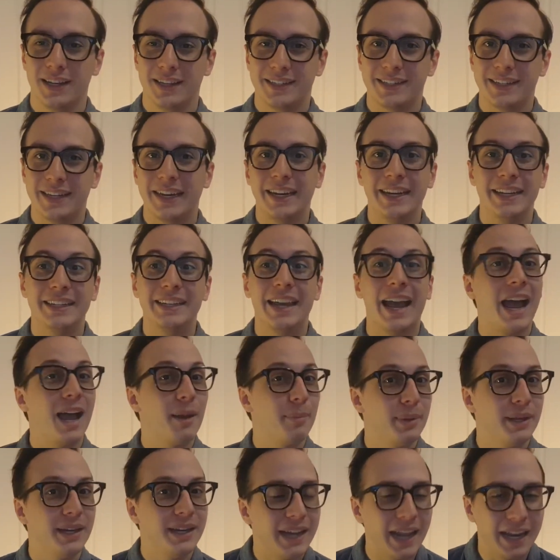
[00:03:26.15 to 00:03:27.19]
scenes
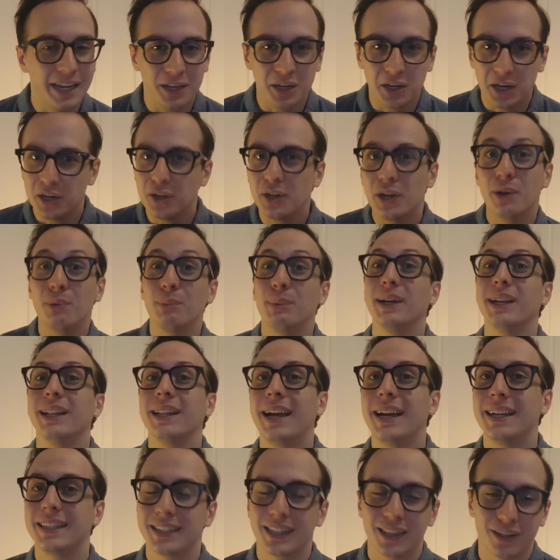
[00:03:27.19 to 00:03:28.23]
happen and you didn't
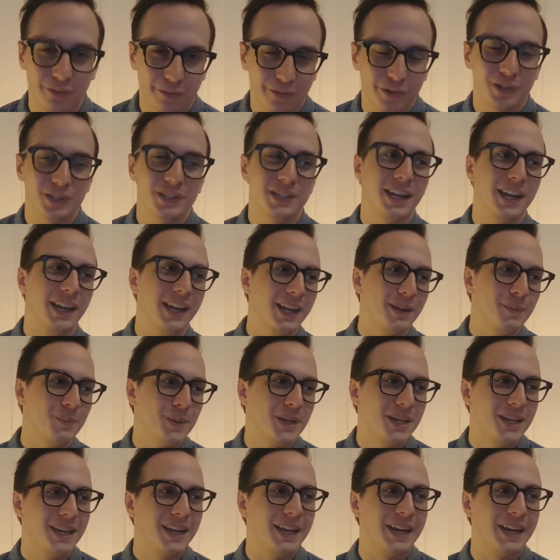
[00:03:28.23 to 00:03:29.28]
realize it the first time.